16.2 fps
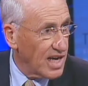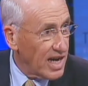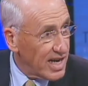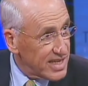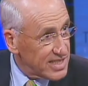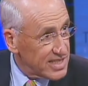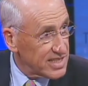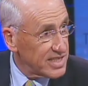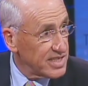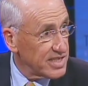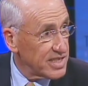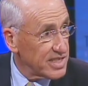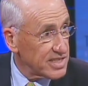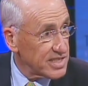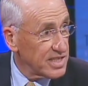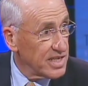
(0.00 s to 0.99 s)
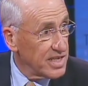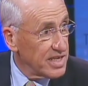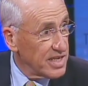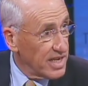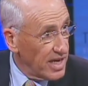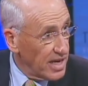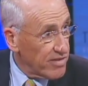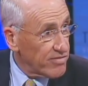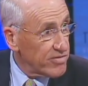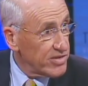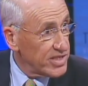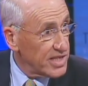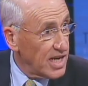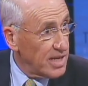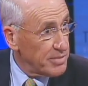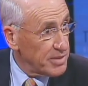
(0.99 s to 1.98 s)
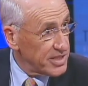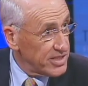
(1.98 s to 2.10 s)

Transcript: I see this every time I